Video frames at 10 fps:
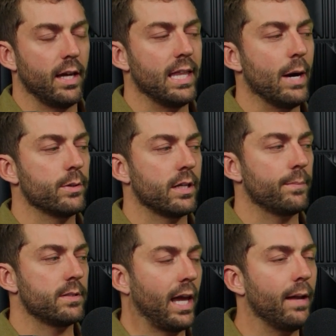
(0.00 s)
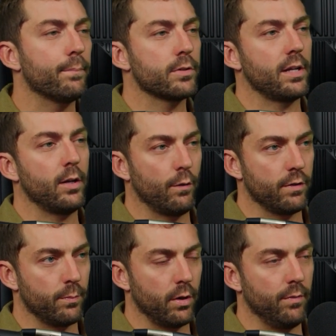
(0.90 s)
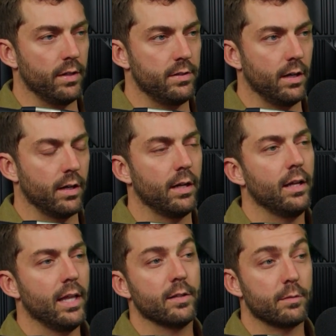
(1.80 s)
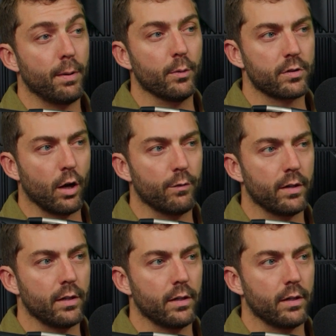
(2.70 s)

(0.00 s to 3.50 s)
And that was up 10% over the previous year. This is post-COVID.